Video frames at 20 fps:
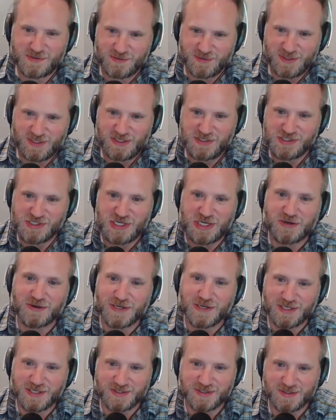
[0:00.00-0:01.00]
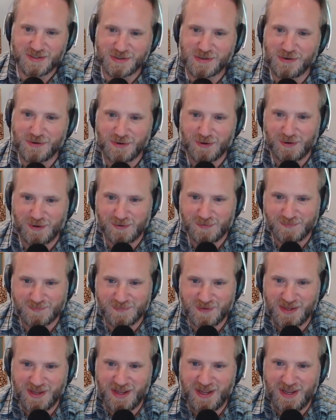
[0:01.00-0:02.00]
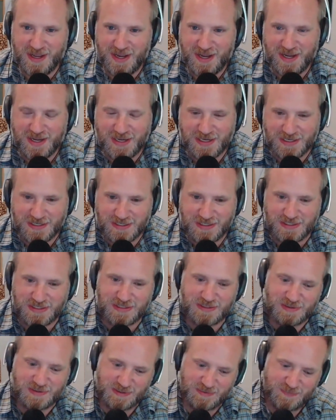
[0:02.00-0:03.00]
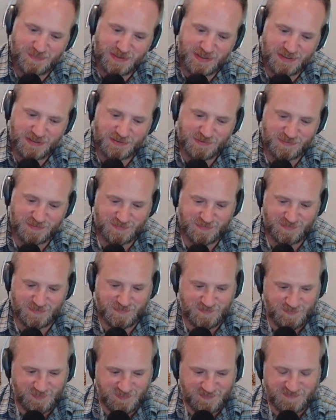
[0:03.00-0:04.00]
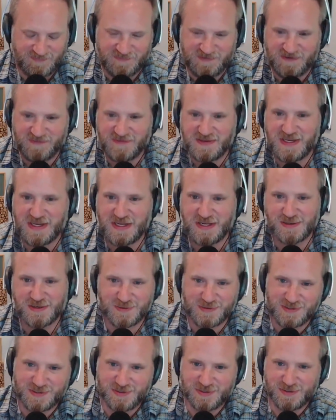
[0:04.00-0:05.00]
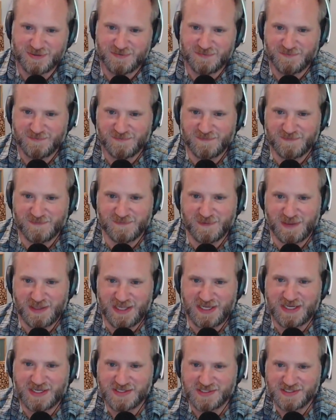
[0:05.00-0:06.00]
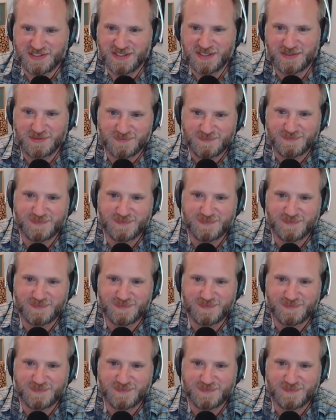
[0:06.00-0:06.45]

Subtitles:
worth of engineering into the car, and about 50 years of legacy